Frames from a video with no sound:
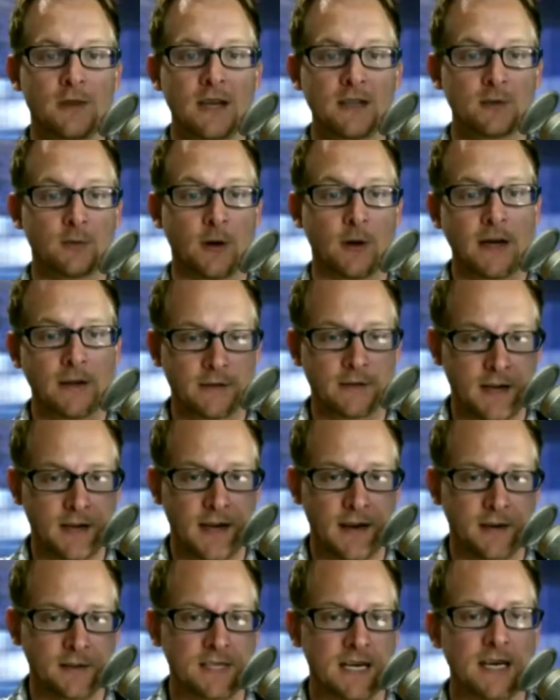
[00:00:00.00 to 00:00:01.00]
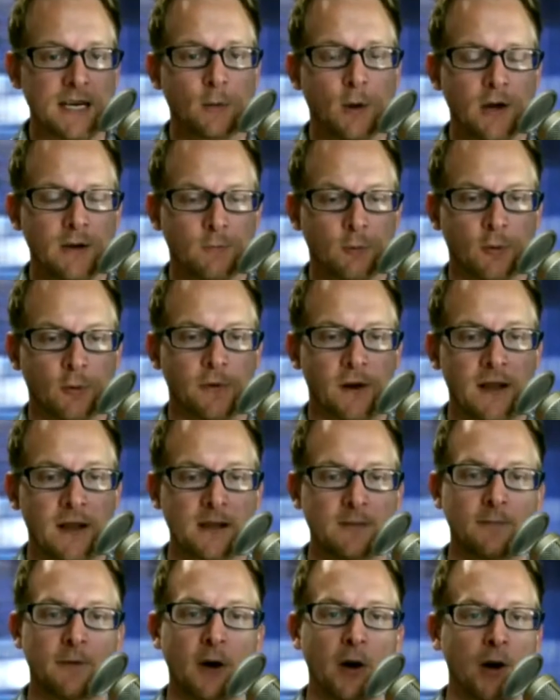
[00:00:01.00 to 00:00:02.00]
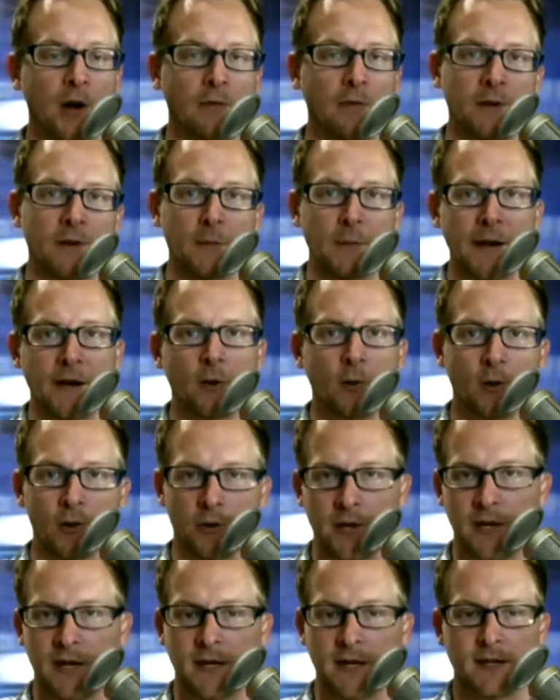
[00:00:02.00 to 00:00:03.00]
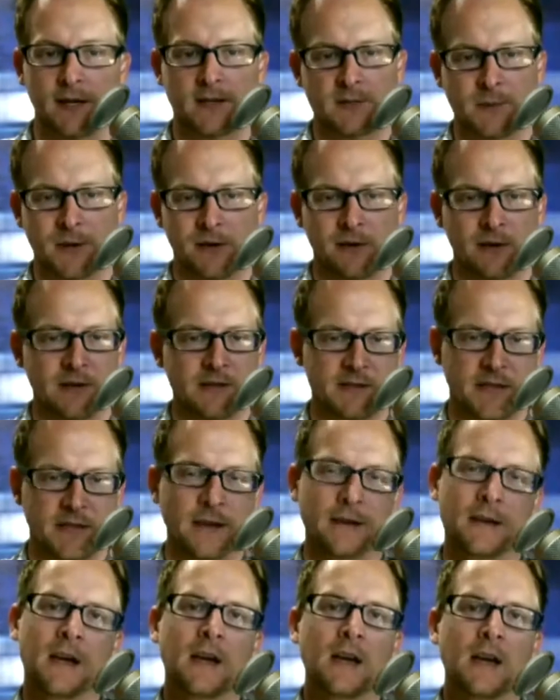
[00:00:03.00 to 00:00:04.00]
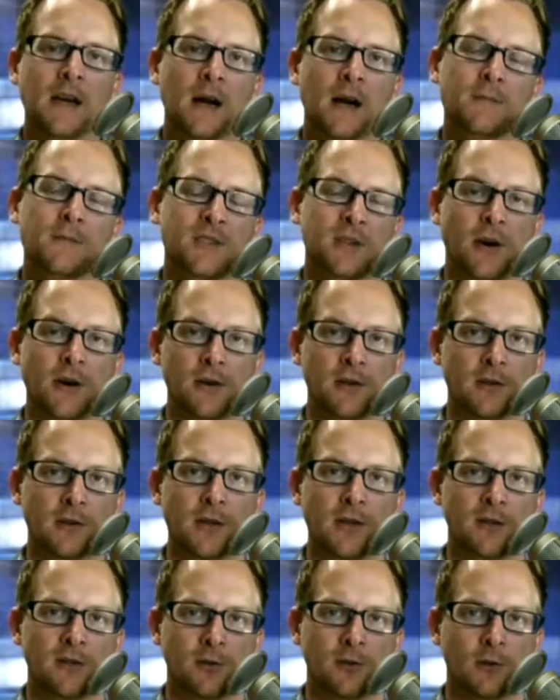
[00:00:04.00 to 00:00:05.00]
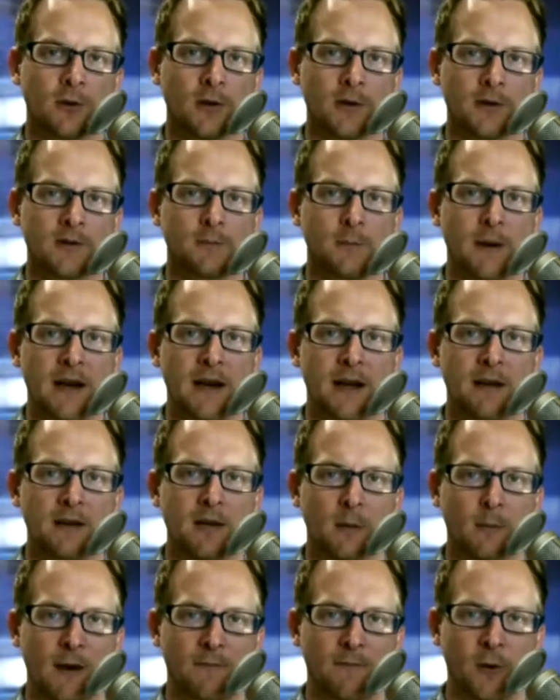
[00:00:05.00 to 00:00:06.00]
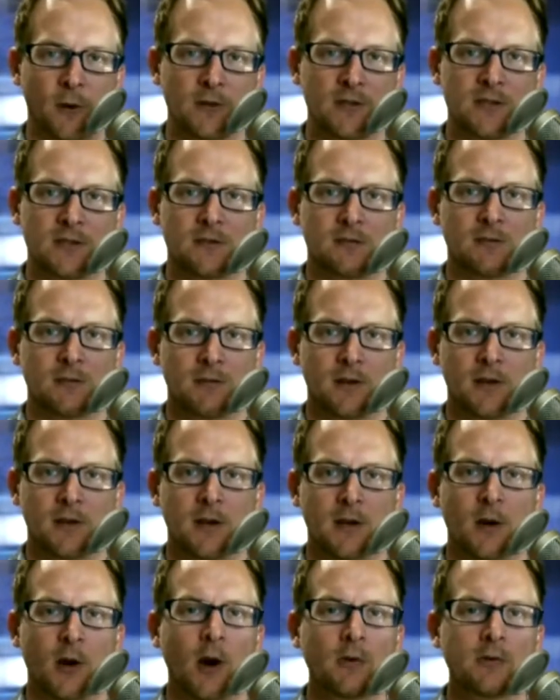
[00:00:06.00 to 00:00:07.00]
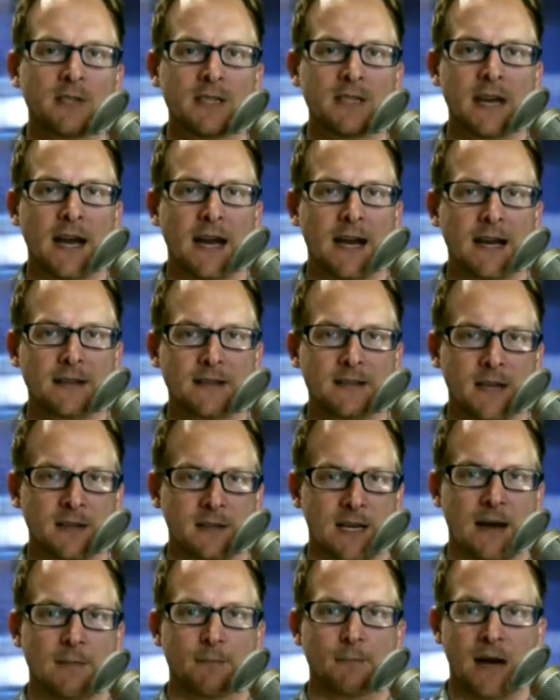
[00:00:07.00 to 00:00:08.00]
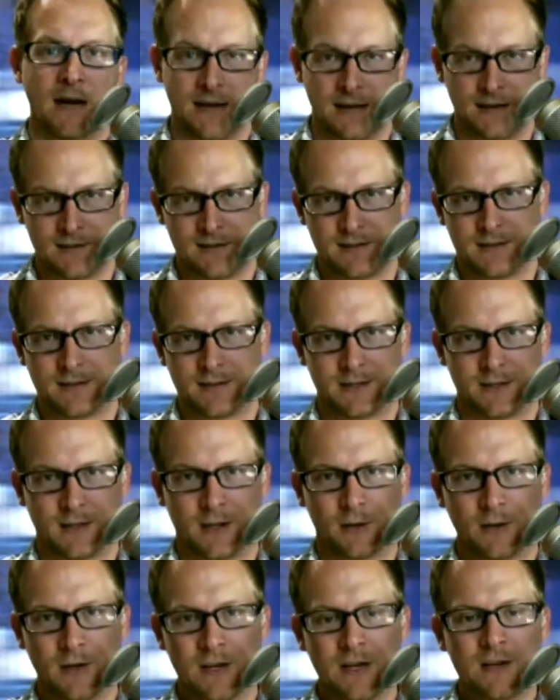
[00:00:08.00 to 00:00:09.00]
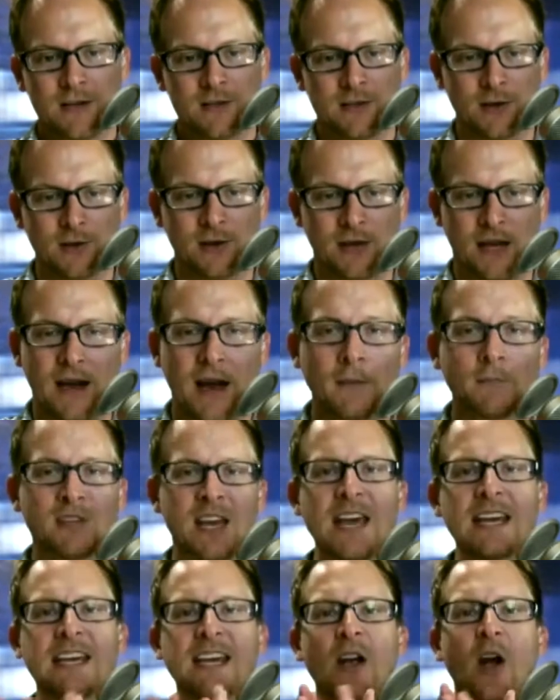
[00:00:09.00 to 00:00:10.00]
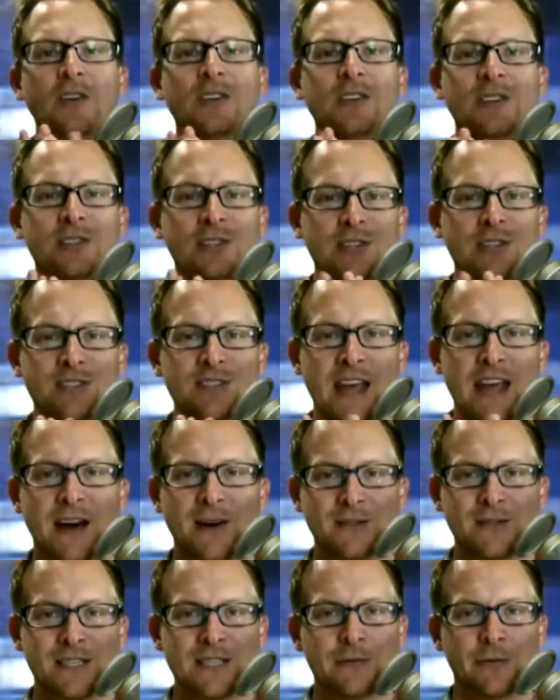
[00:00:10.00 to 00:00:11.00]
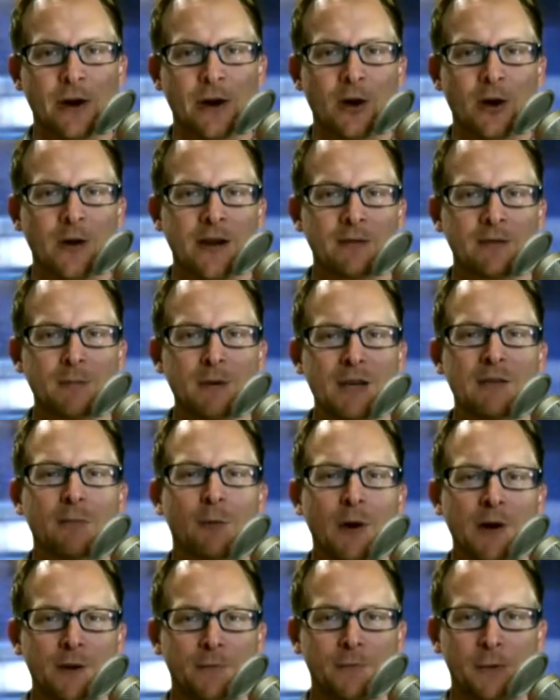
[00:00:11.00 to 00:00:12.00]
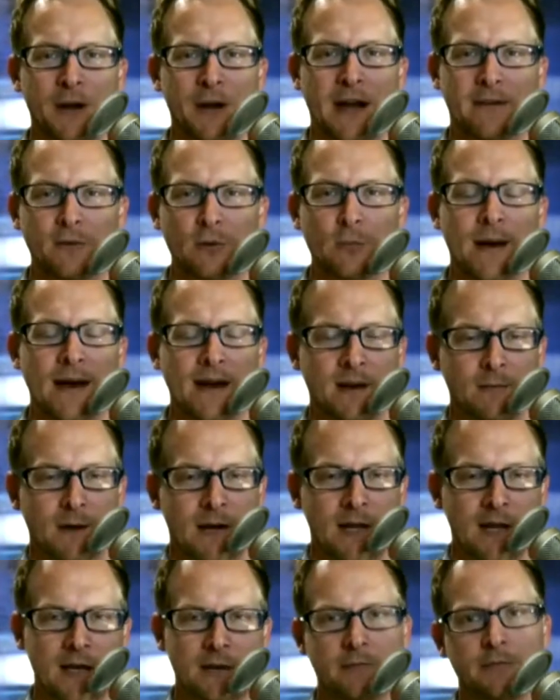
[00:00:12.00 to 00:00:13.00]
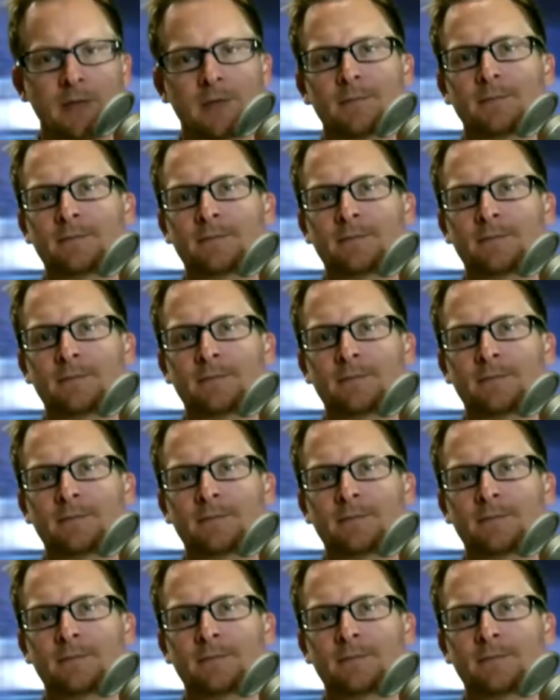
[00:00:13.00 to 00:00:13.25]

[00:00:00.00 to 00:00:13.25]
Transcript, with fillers: that's great. And I'll tell you what, we're finally far enough into my cord cutting experience that I'm starting to look towards my net, you know, my first, you know, OTA ah. set top box. And so certainly I'm taking auditions now, TiVo. It'd be wonderful to have you back in my life.